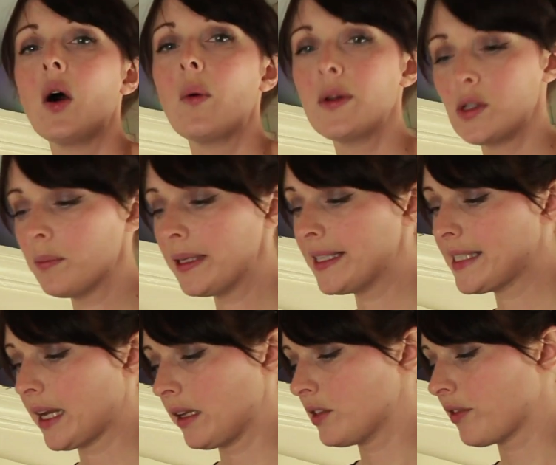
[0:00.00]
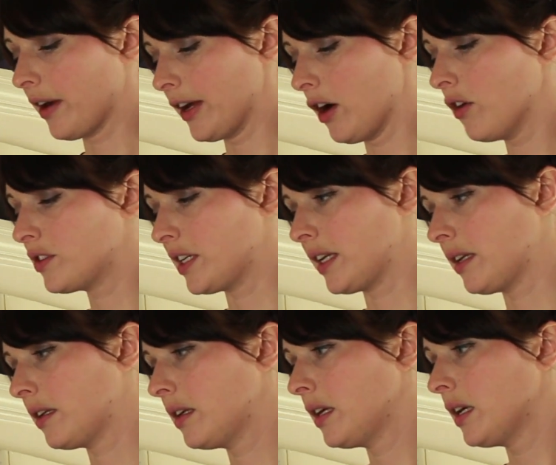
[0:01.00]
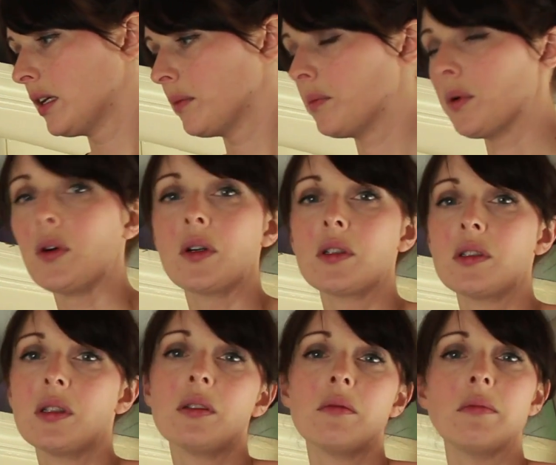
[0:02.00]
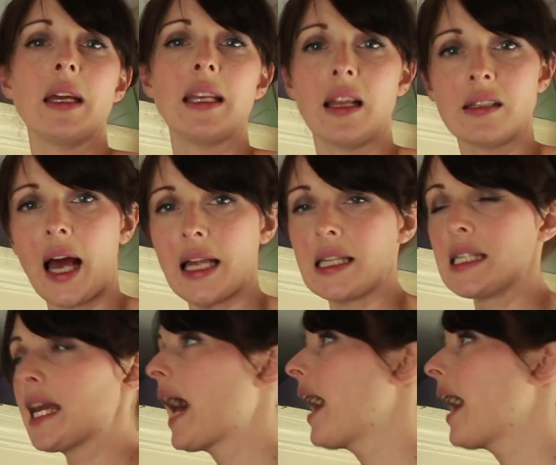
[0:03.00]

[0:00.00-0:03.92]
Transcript: We don't play tennis very often, but it is handy